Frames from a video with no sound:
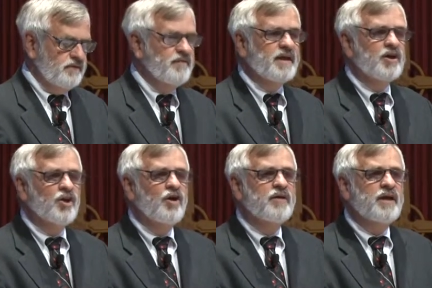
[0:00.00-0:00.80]
Then
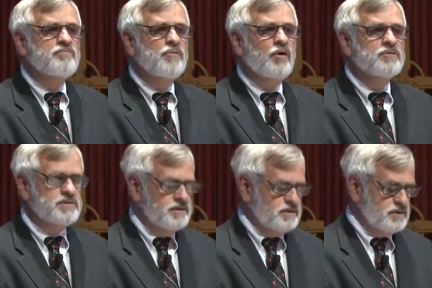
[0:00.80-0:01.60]
along came
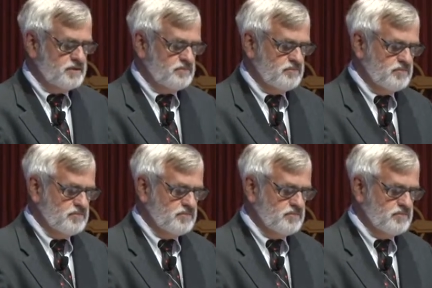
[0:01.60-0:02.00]
Moses,